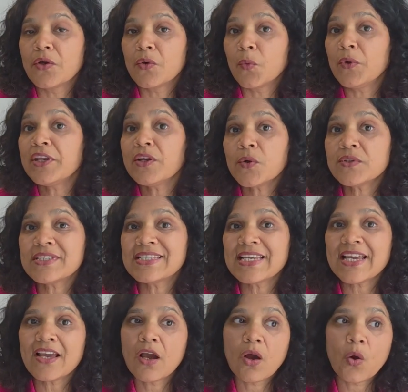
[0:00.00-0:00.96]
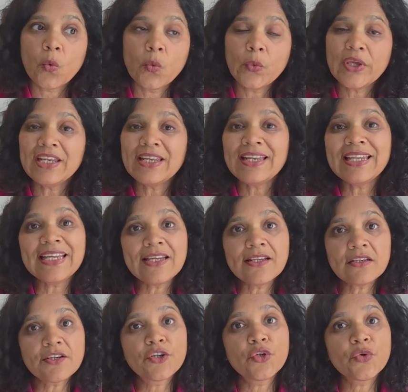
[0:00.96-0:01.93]
We don't say we
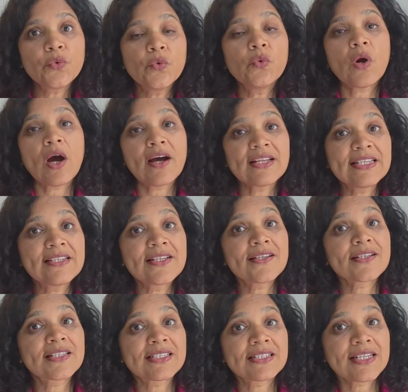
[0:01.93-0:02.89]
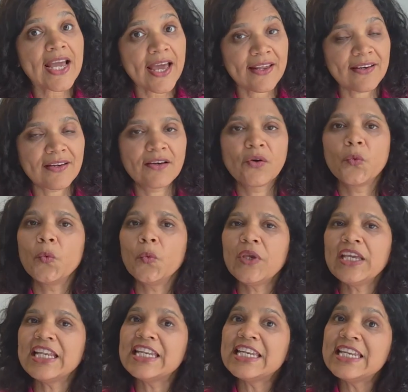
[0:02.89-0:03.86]
need to understand.
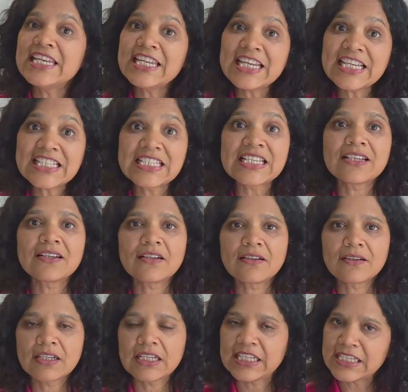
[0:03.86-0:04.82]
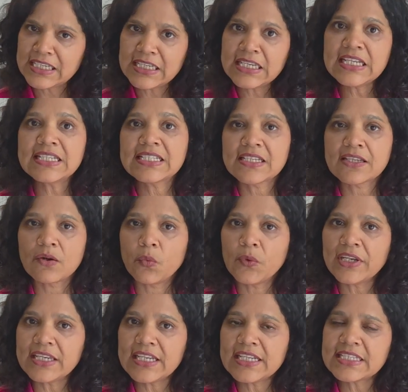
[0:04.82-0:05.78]
We need to.
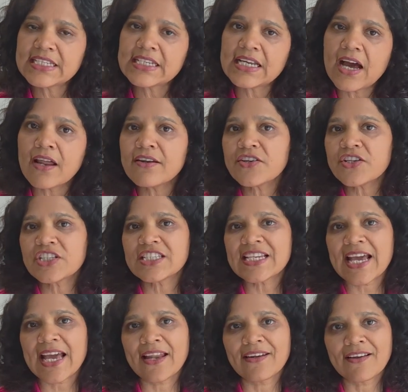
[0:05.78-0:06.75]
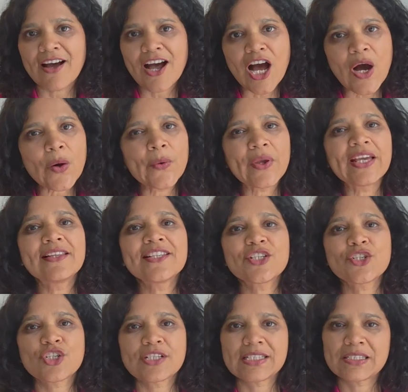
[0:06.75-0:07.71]
We need to understand how
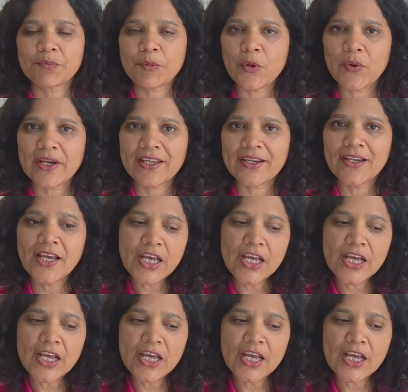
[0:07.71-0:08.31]
English is spoken.